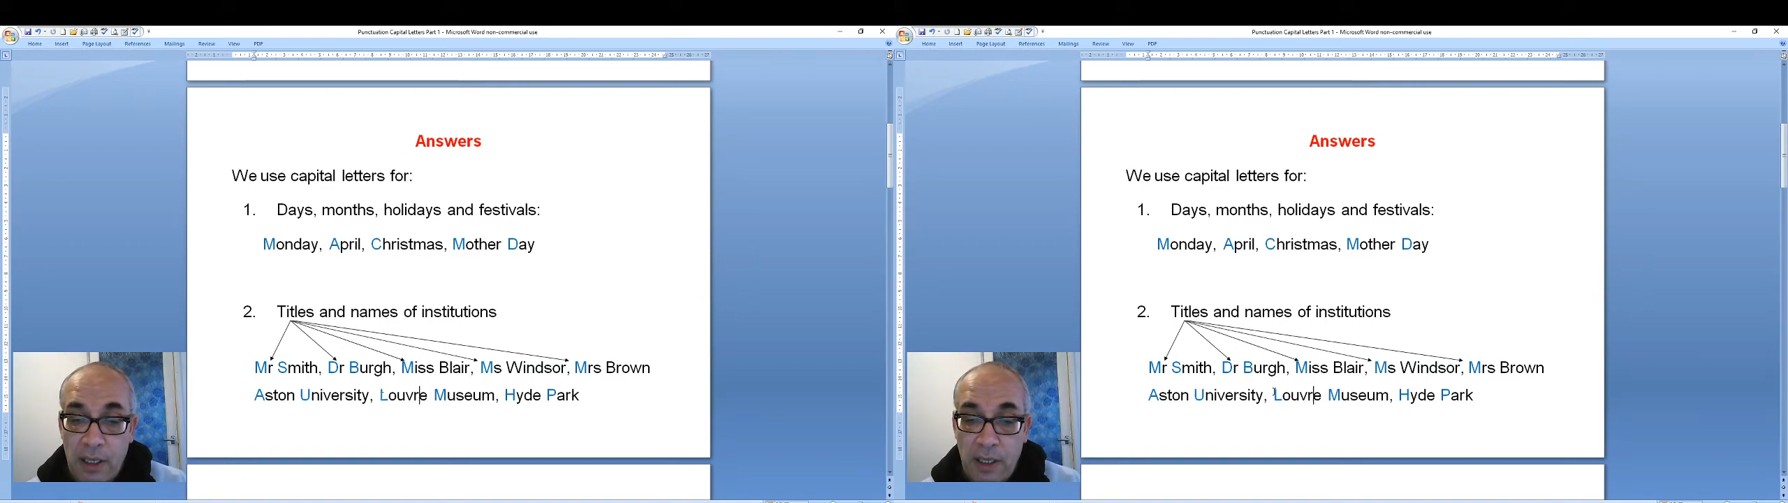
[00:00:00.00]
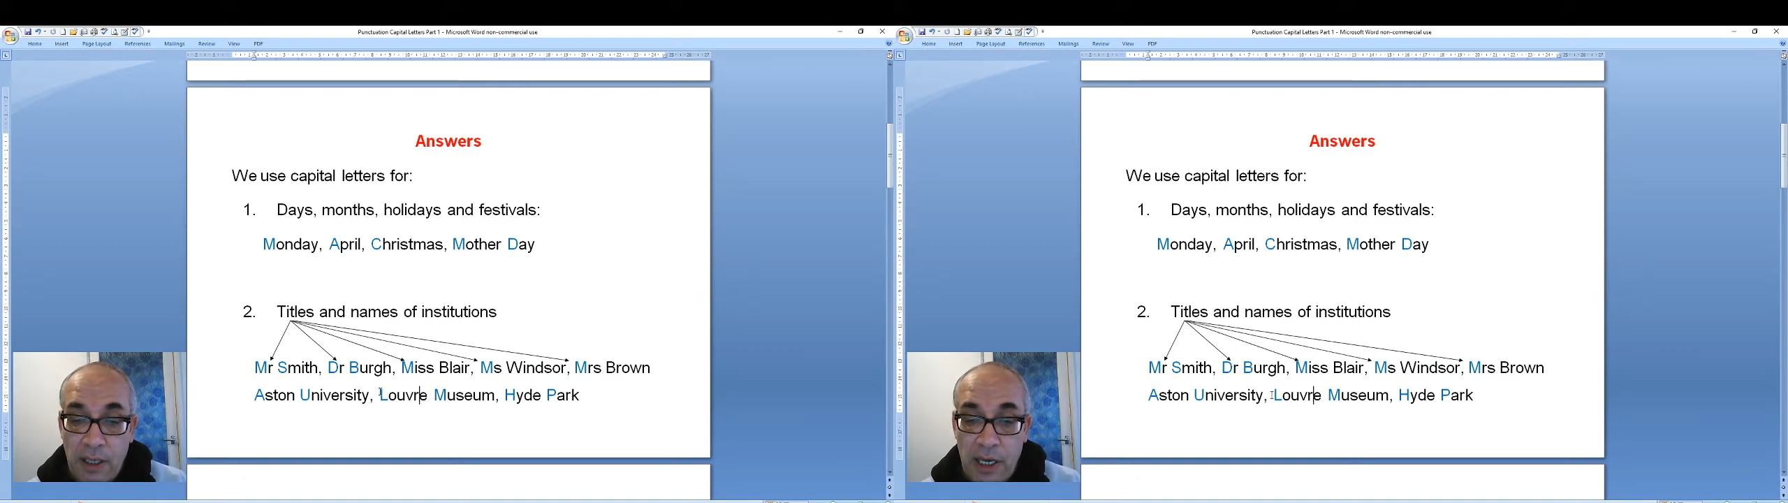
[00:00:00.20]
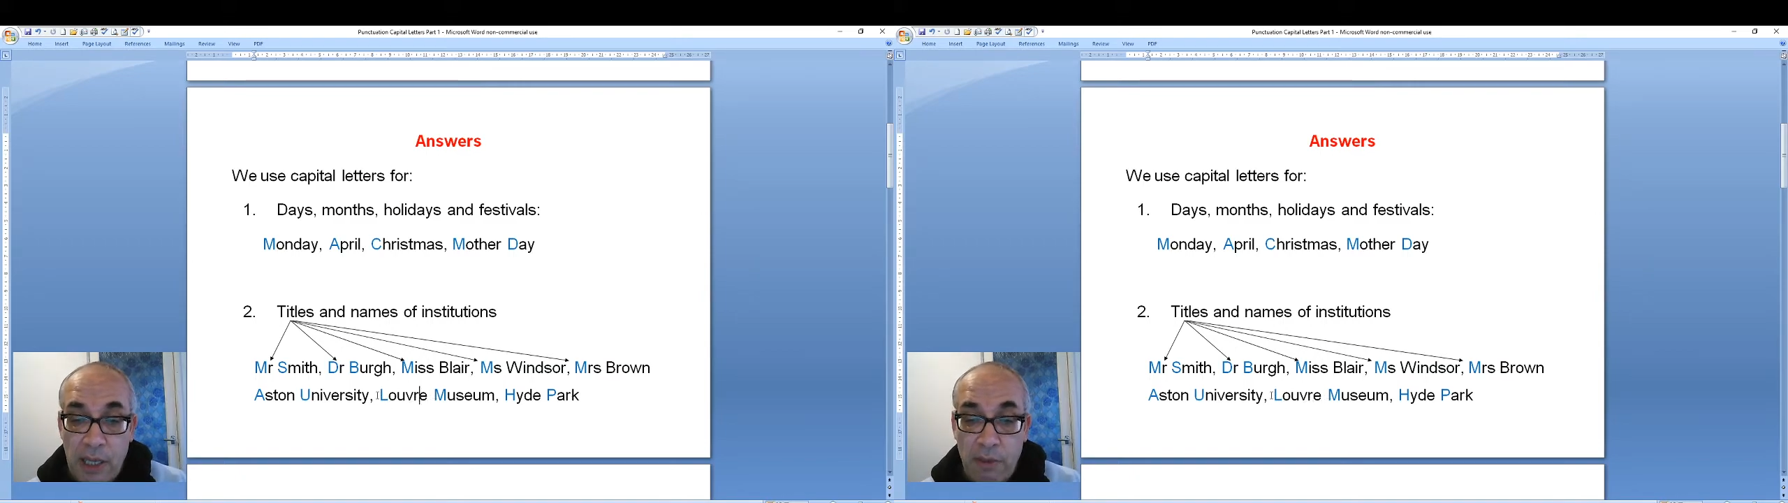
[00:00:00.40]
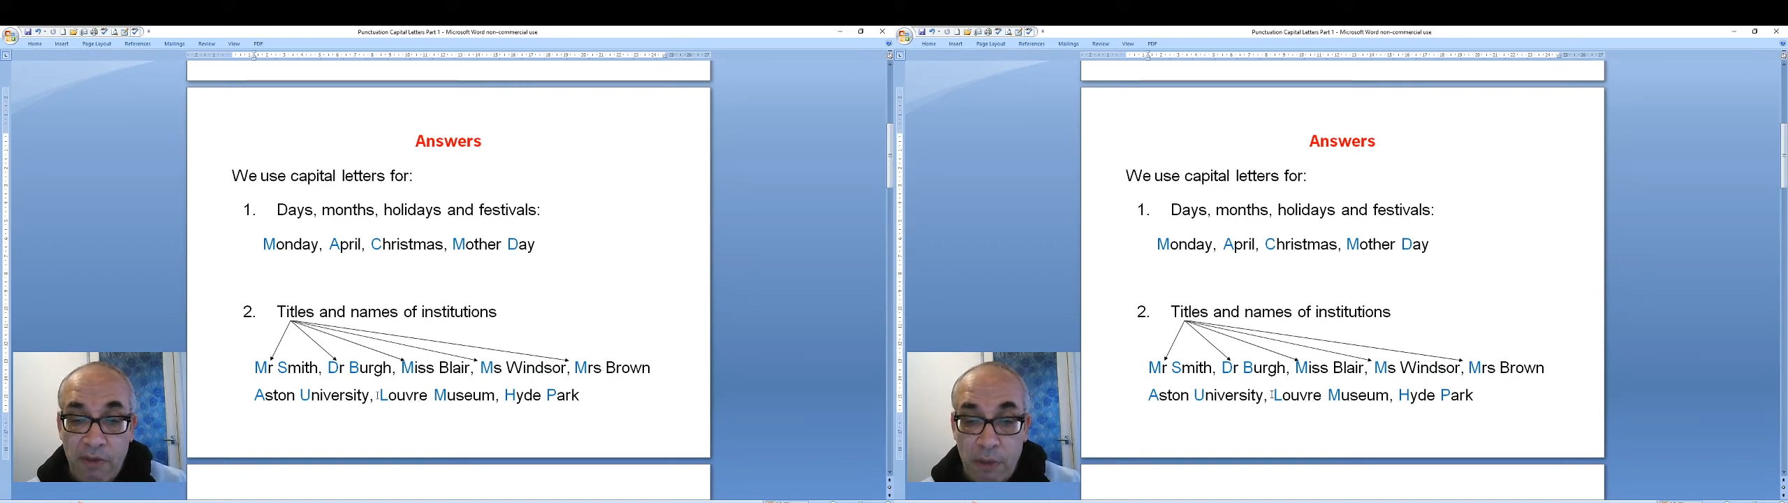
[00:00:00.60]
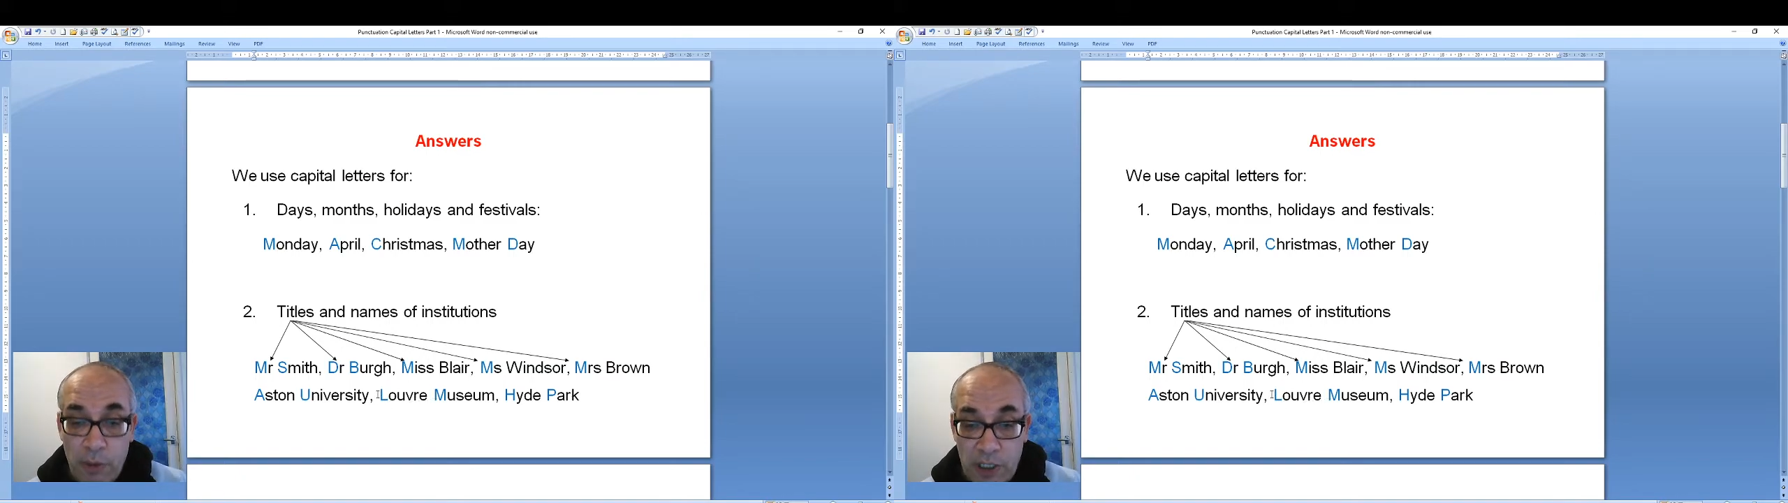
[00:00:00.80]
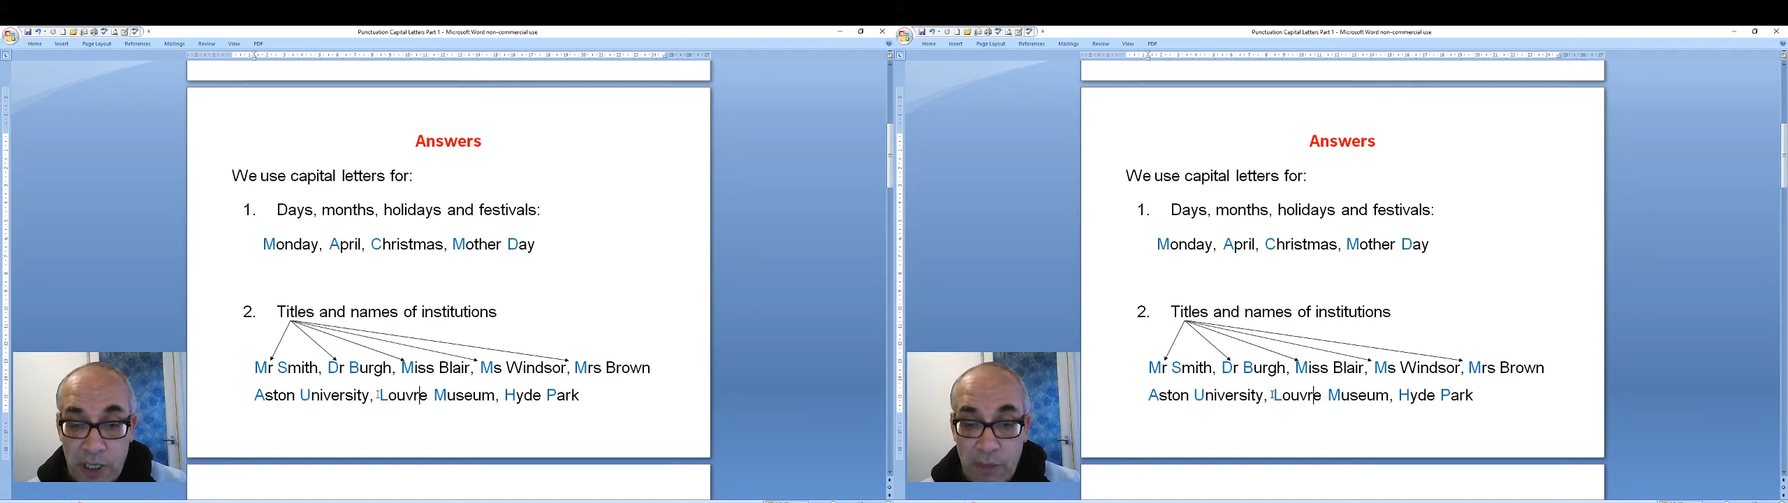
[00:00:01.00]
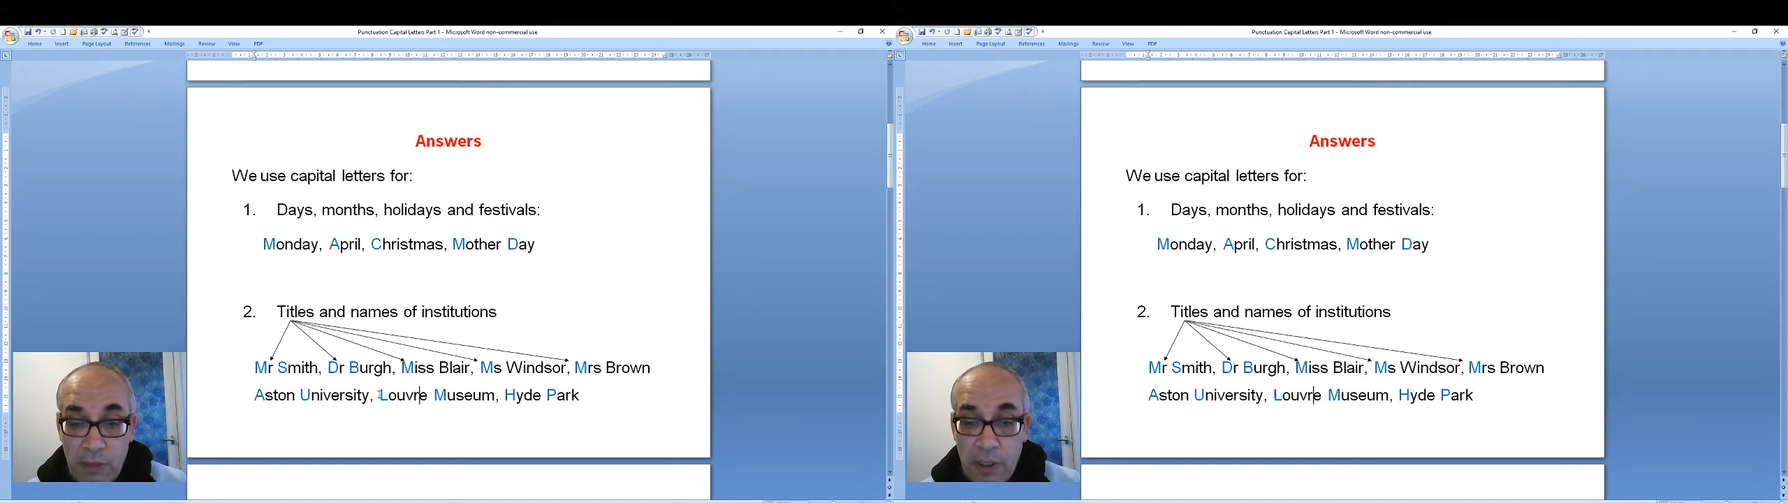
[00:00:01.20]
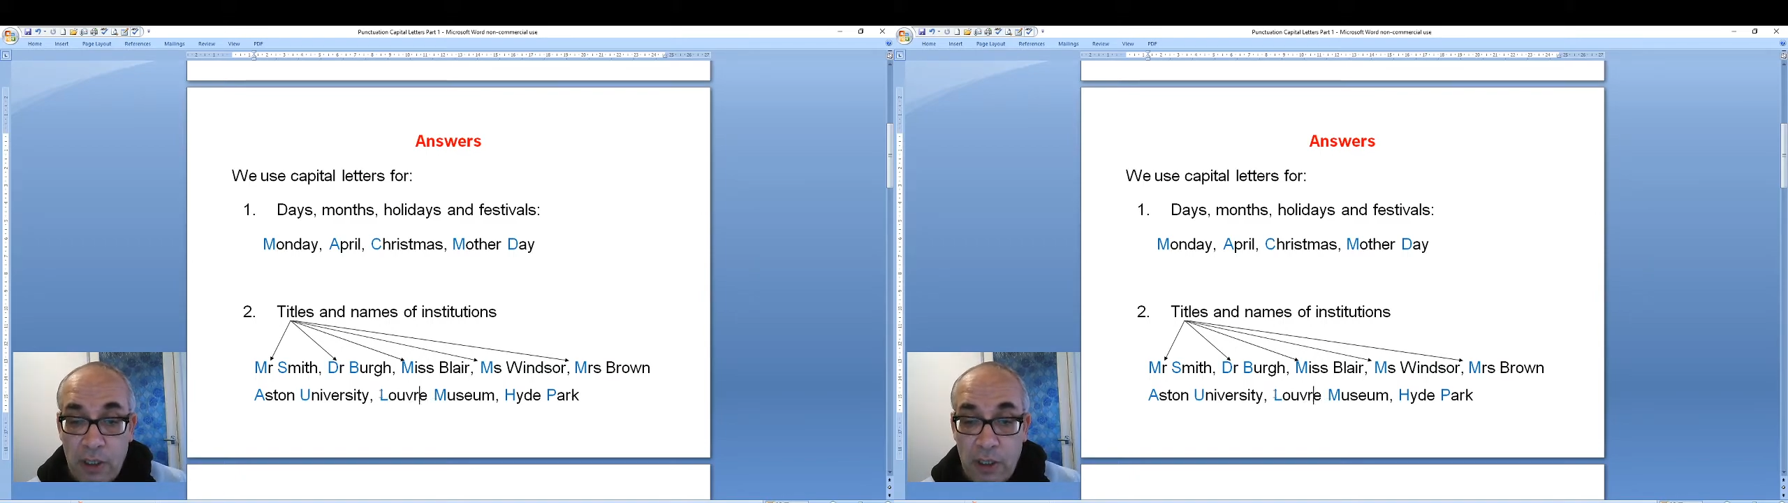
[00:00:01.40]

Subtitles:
the name of a museum,